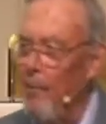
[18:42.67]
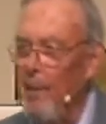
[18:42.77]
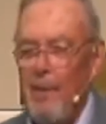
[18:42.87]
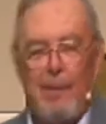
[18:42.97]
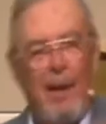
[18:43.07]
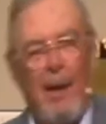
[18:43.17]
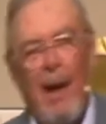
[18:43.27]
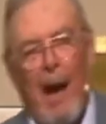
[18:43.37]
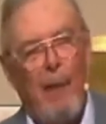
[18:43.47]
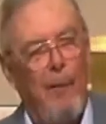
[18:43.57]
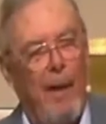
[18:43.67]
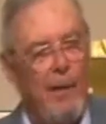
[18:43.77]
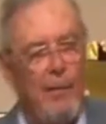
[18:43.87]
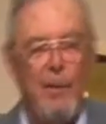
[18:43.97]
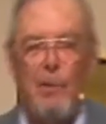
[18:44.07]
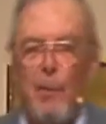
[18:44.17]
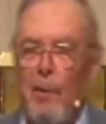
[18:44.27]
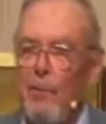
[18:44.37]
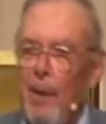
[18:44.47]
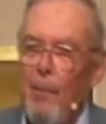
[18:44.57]
This, I find this
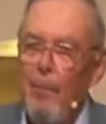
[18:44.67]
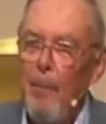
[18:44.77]
interesting.